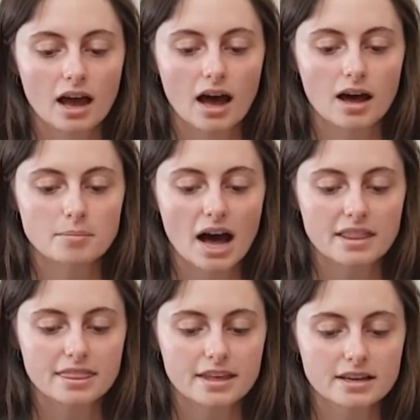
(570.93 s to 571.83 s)

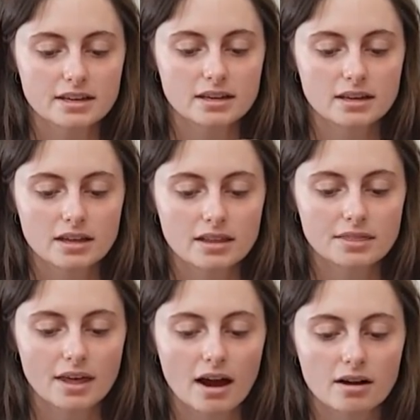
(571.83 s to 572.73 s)
I think
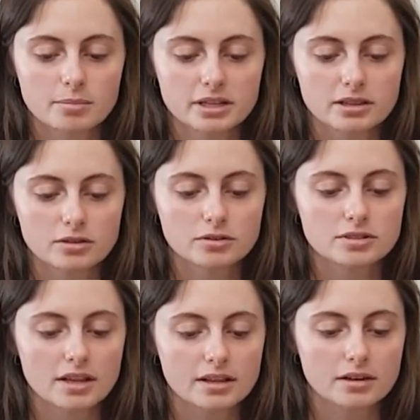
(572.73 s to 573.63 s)
they are a bit
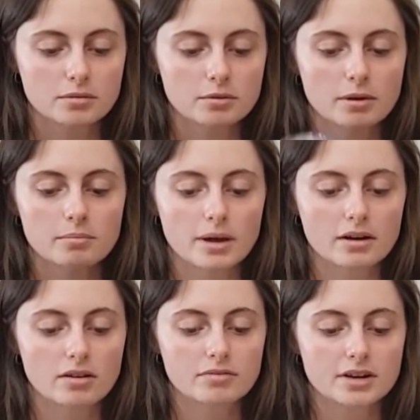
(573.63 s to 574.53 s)
loose. I think it would have been
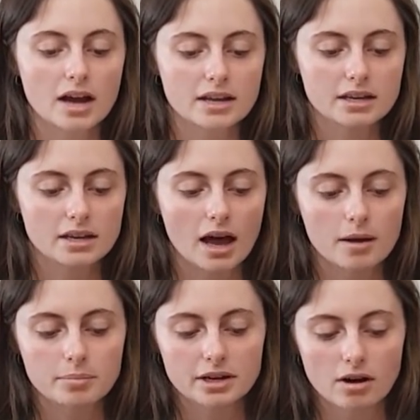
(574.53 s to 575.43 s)
better off cutting a
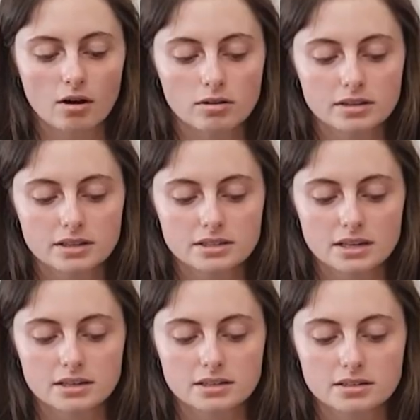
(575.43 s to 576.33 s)
bigger hole in the
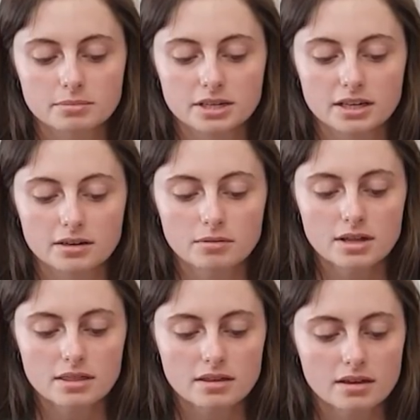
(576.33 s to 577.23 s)
center to begin with,